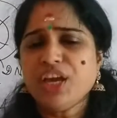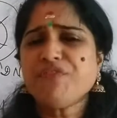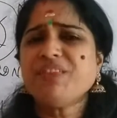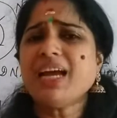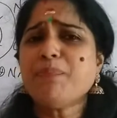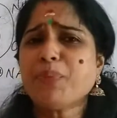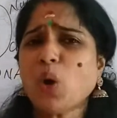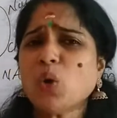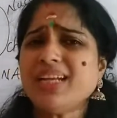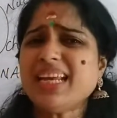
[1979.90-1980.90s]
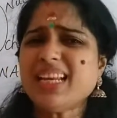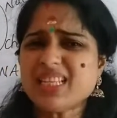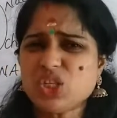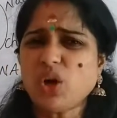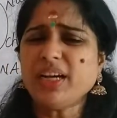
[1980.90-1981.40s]
If that protein
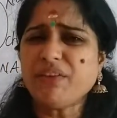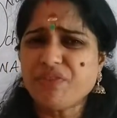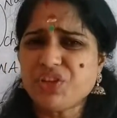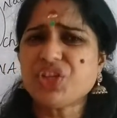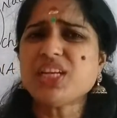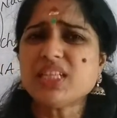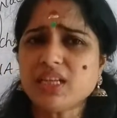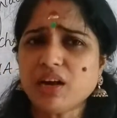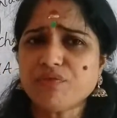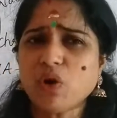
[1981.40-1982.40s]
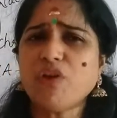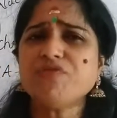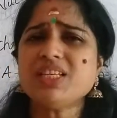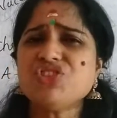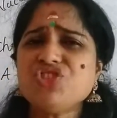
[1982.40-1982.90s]
is not efficient enough,
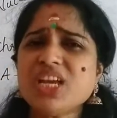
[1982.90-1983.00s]
of this